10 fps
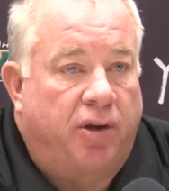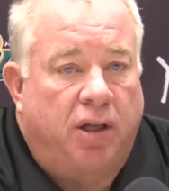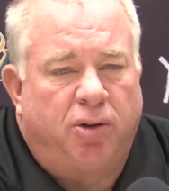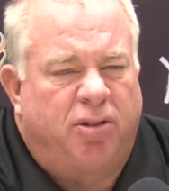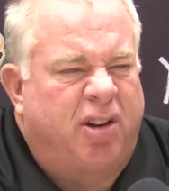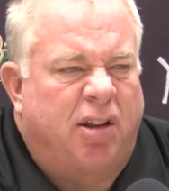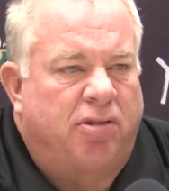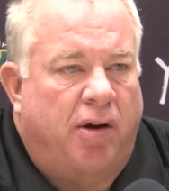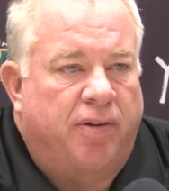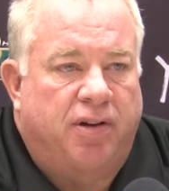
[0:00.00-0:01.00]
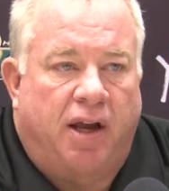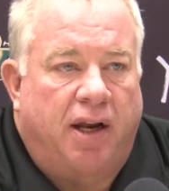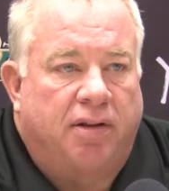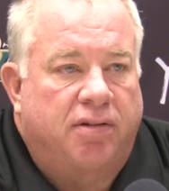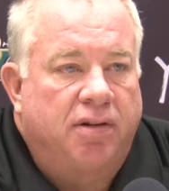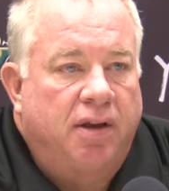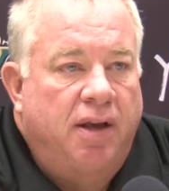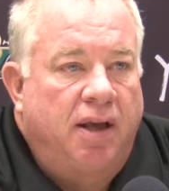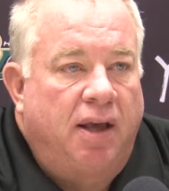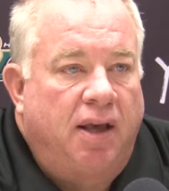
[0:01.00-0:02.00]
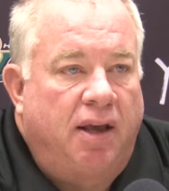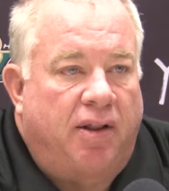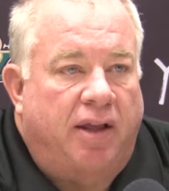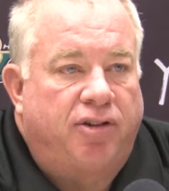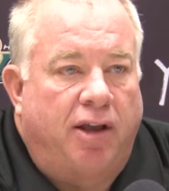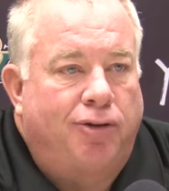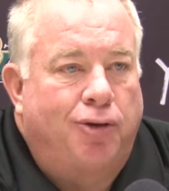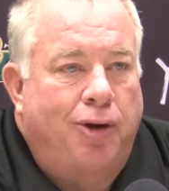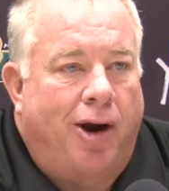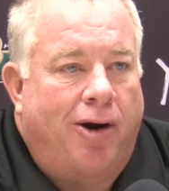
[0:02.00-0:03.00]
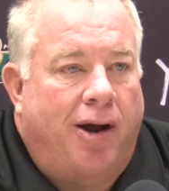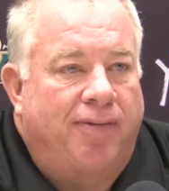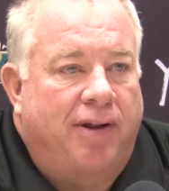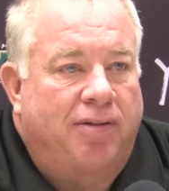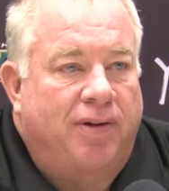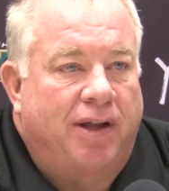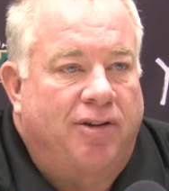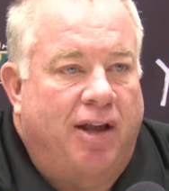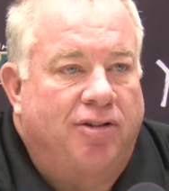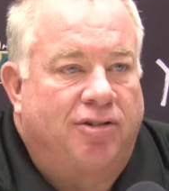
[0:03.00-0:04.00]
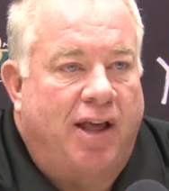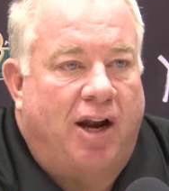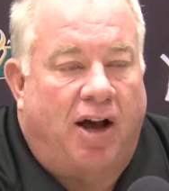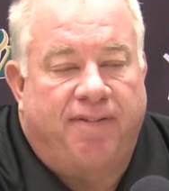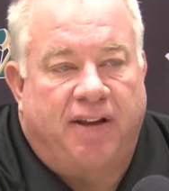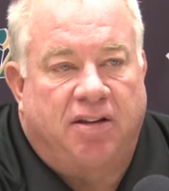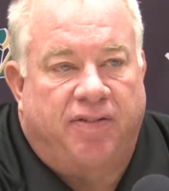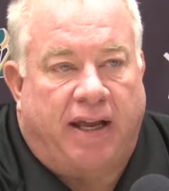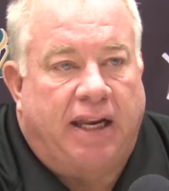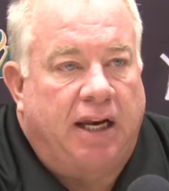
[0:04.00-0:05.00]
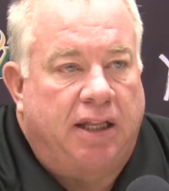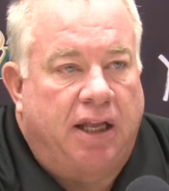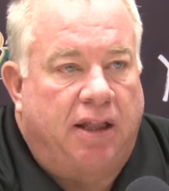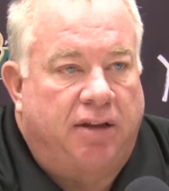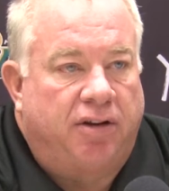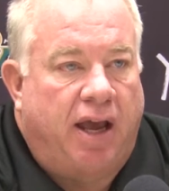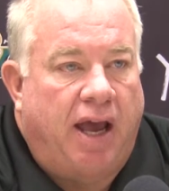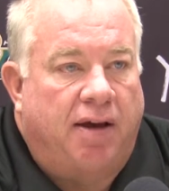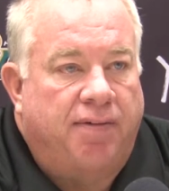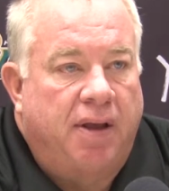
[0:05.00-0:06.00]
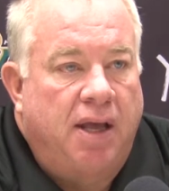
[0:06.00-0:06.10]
You lose Chase Garbuchet, that's, you know, that changes who you are offensively. It changes that offensive identity that you have.